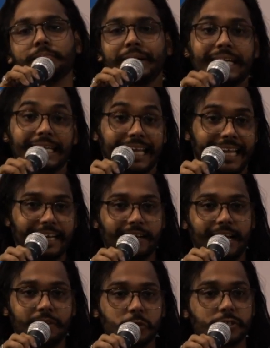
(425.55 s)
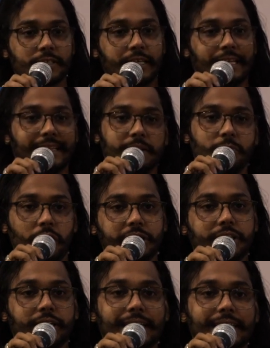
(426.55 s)
maintain, I would say, and then
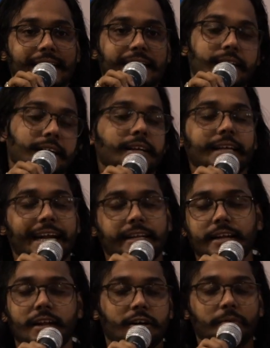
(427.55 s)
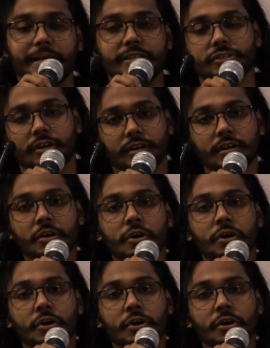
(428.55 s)
monitor and then get an alert based on